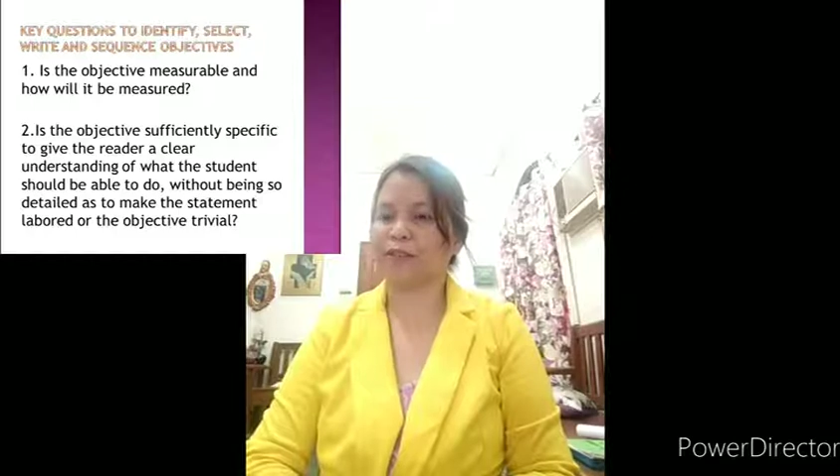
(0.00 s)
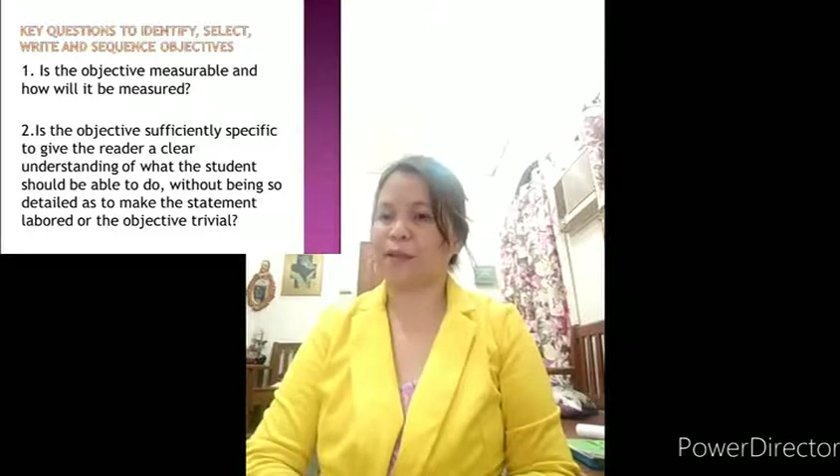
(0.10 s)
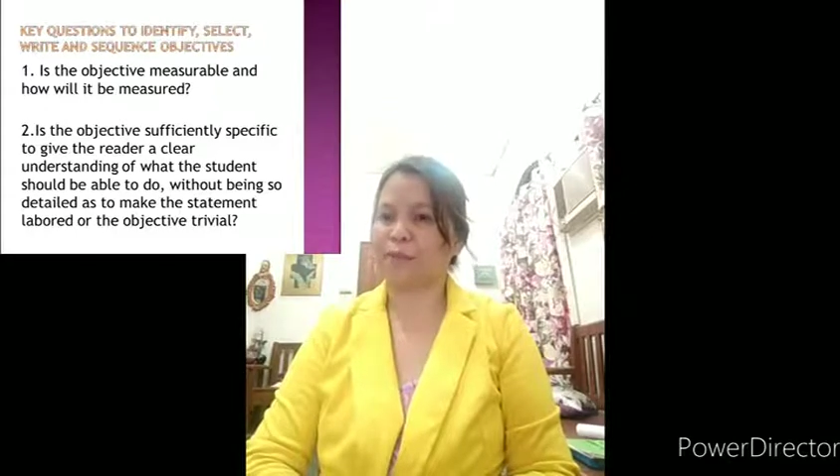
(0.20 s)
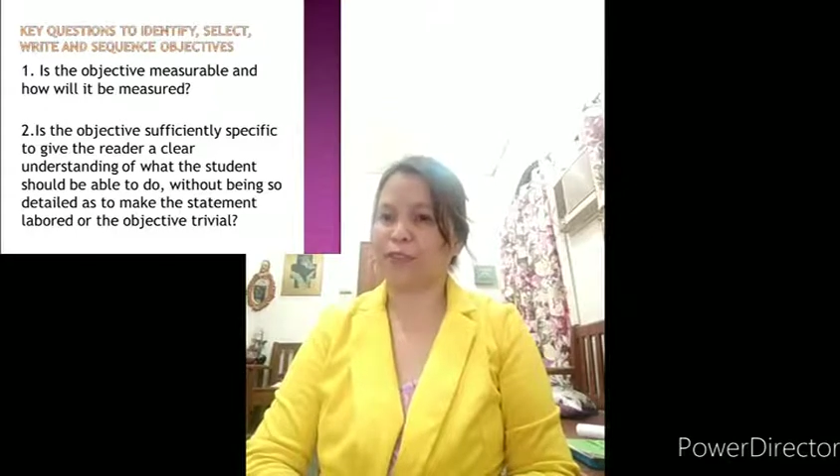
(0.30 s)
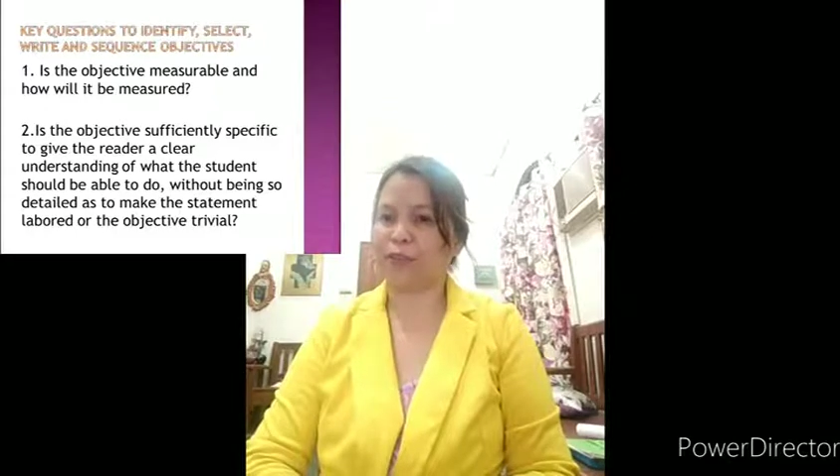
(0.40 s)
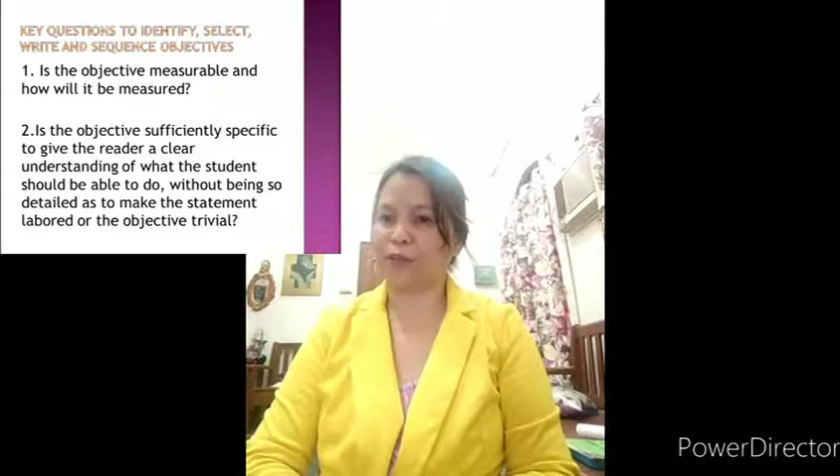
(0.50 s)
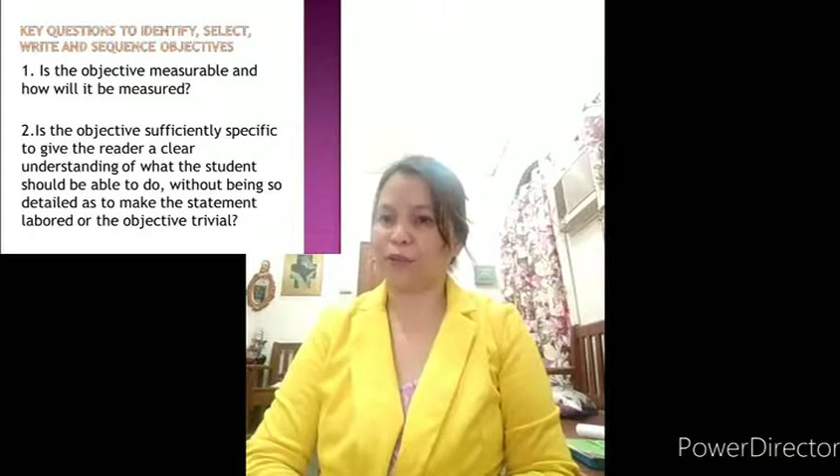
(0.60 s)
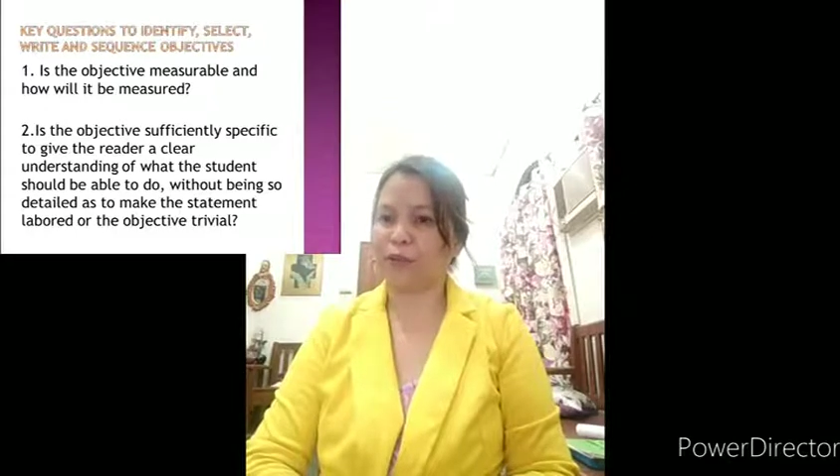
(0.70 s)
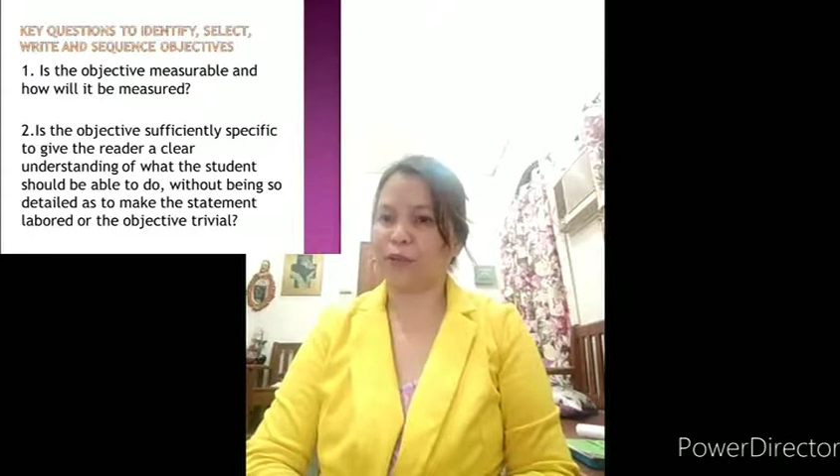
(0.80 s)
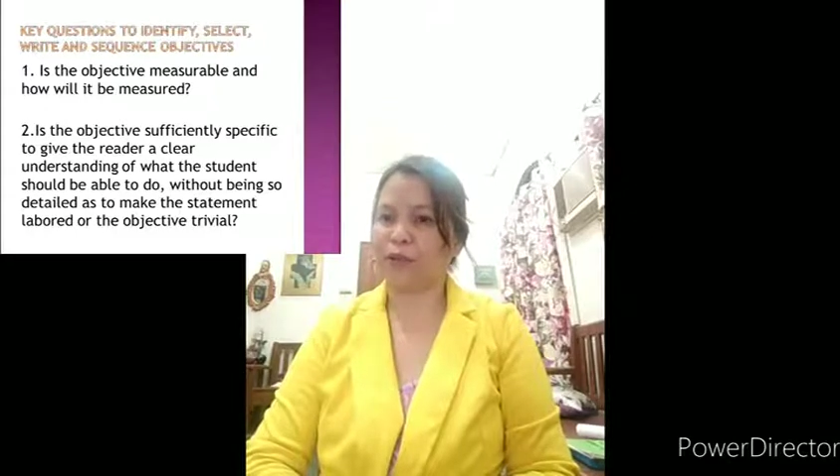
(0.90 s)
Number
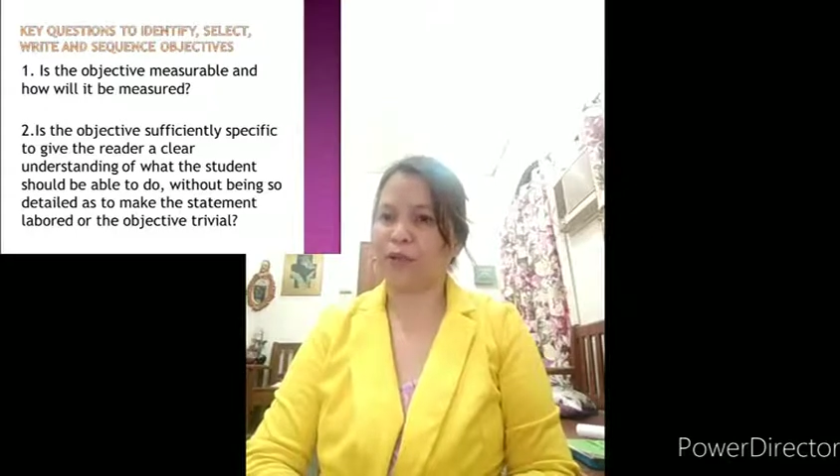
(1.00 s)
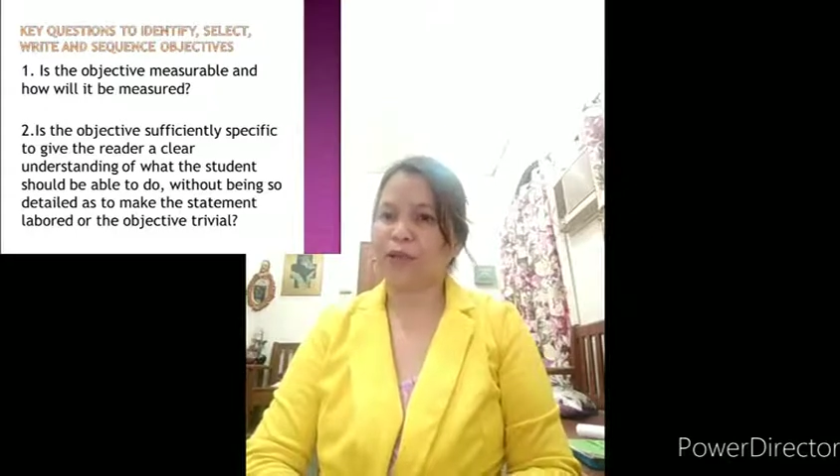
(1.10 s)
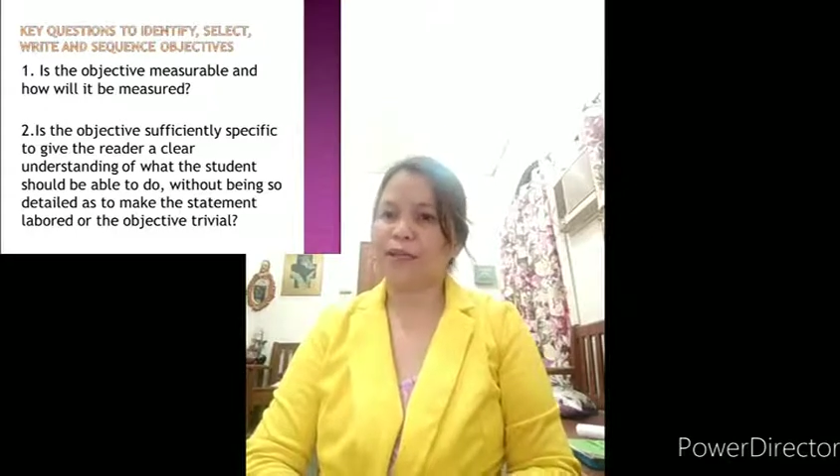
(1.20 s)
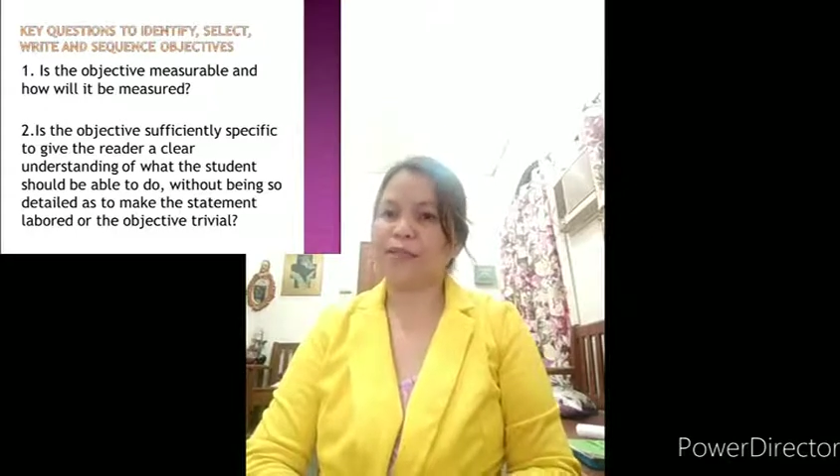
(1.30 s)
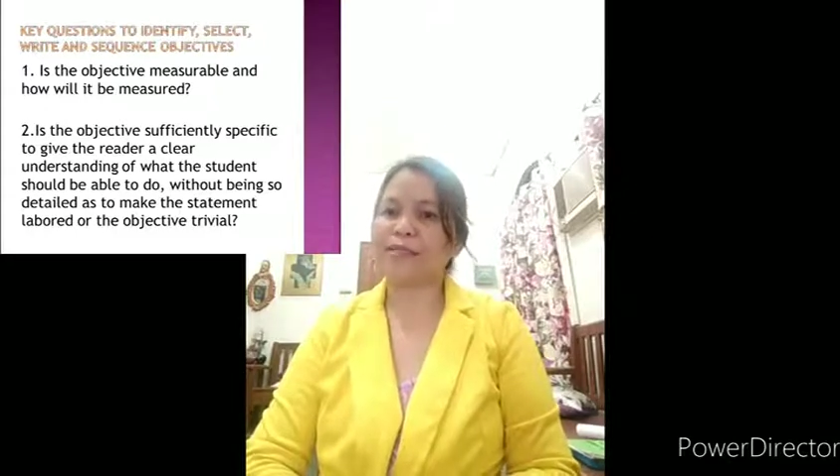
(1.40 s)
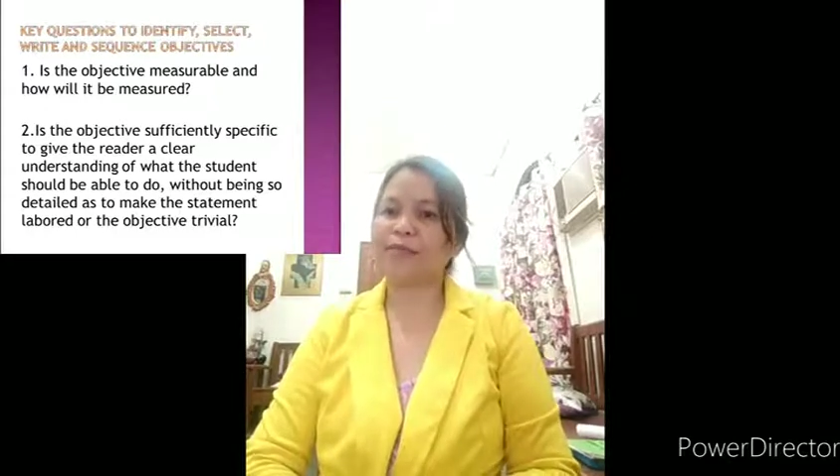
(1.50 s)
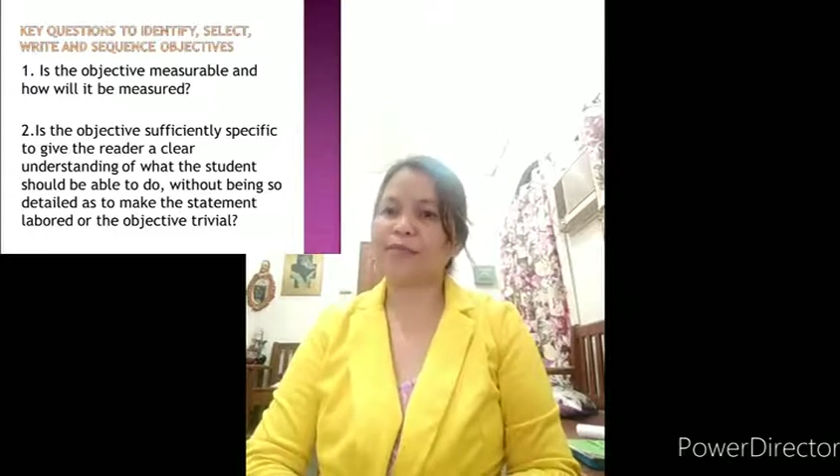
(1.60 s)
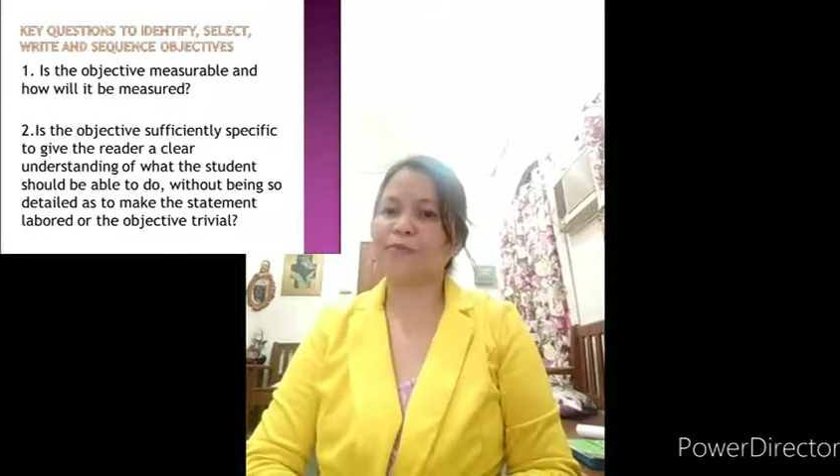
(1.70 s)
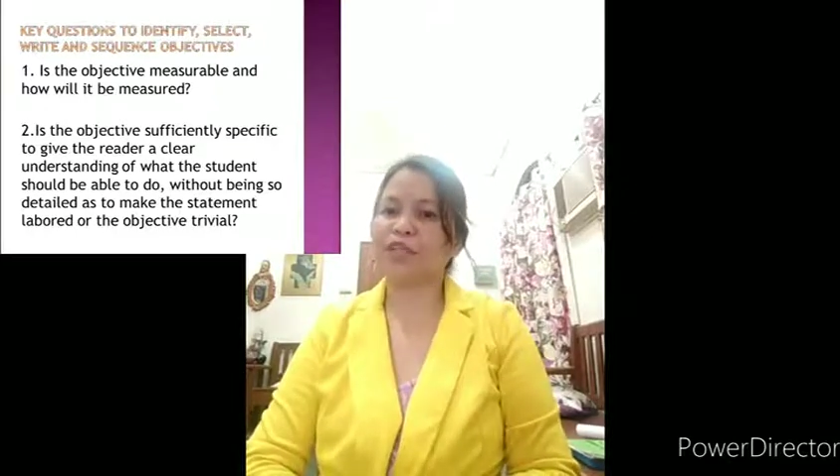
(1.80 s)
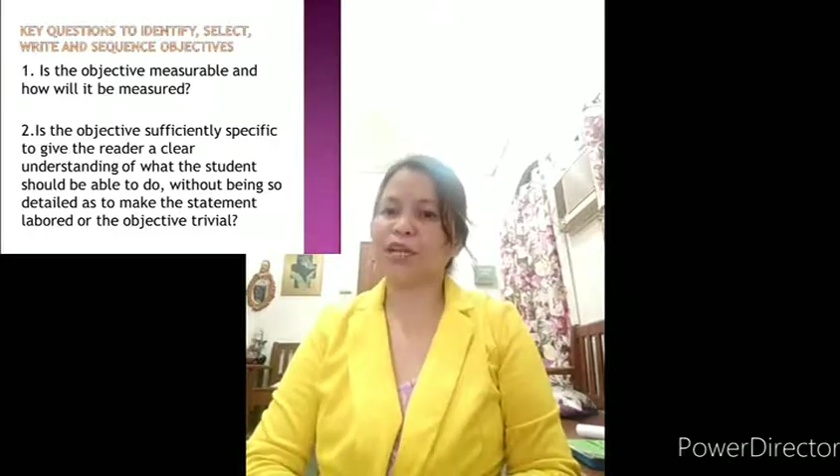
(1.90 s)
2, is the
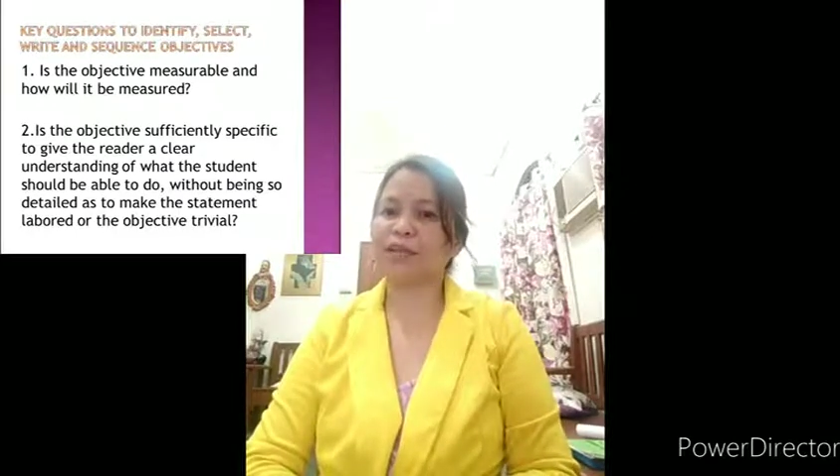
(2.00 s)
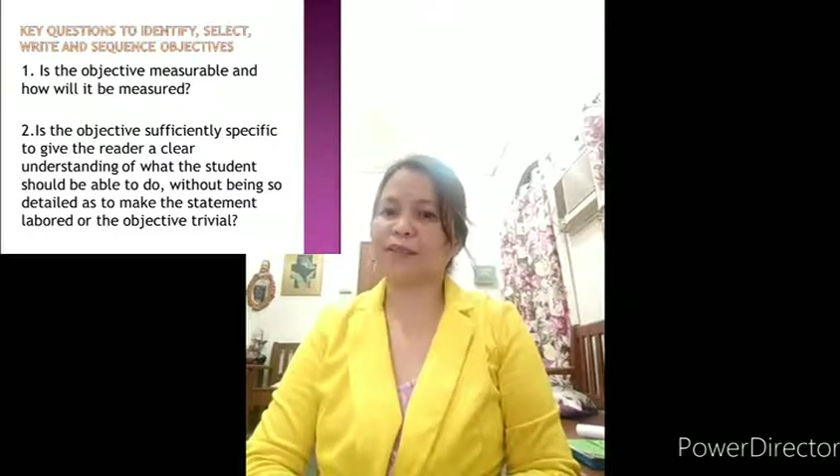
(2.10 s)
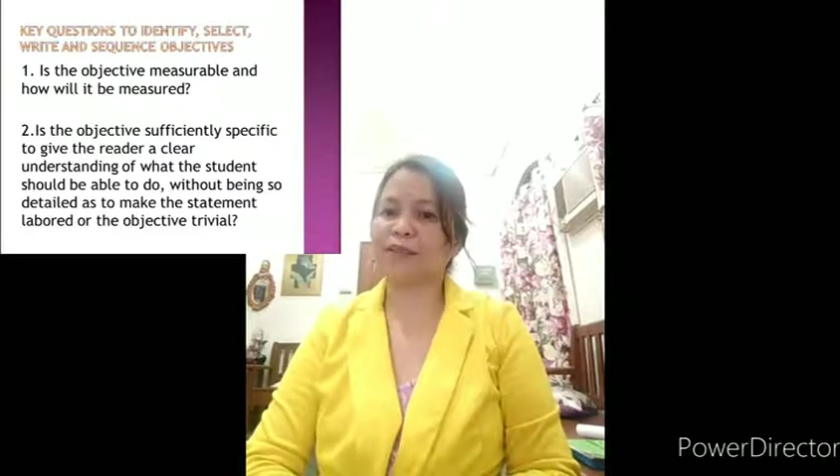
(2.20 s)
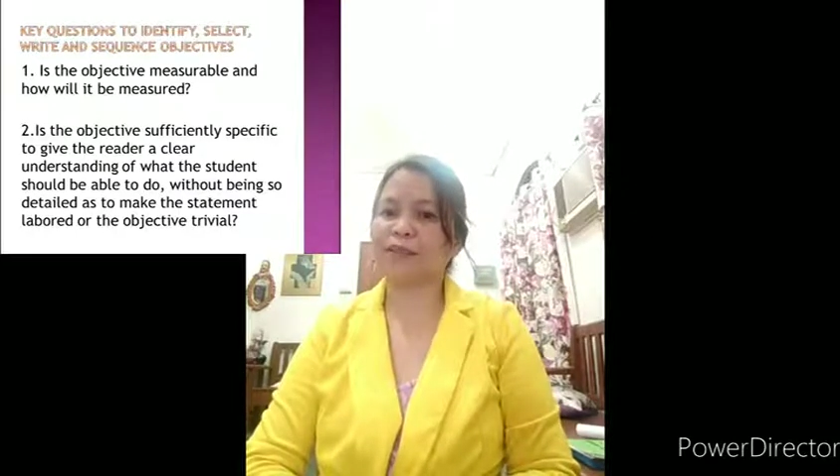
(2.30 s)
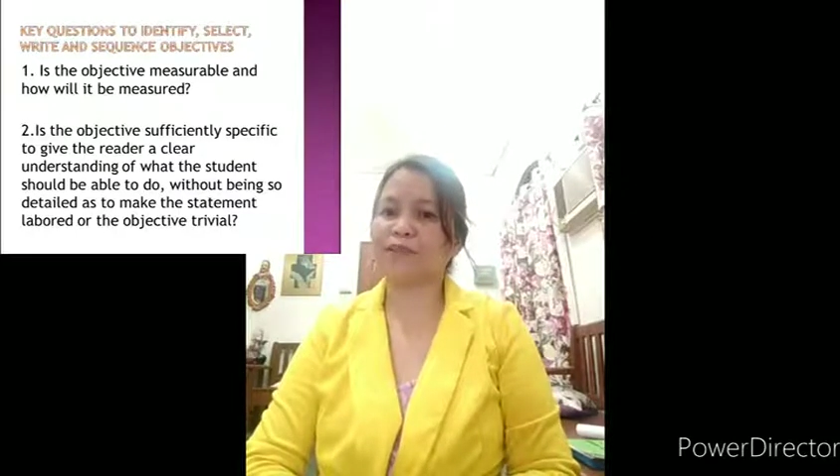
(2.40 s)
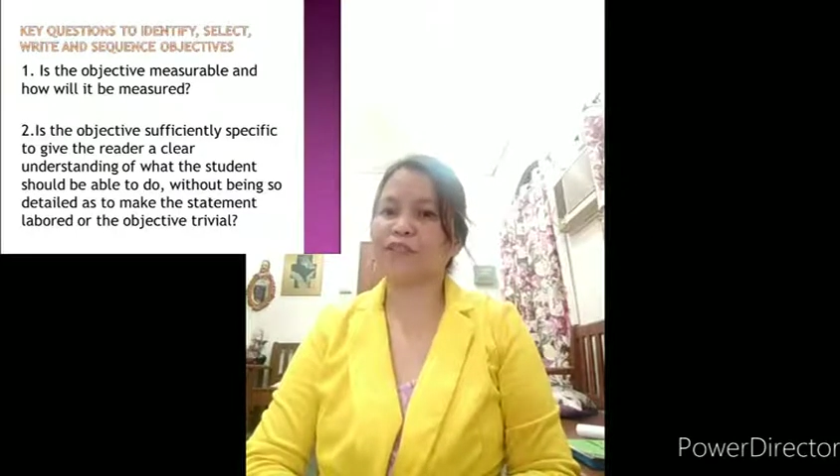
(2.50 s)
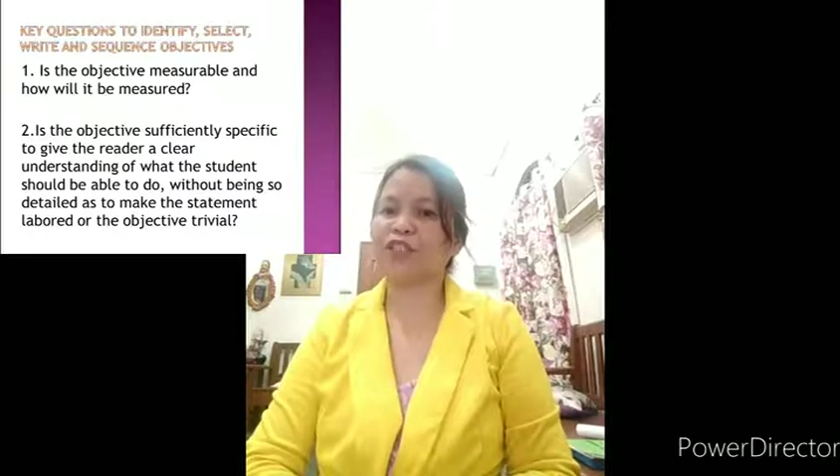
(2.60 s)
objective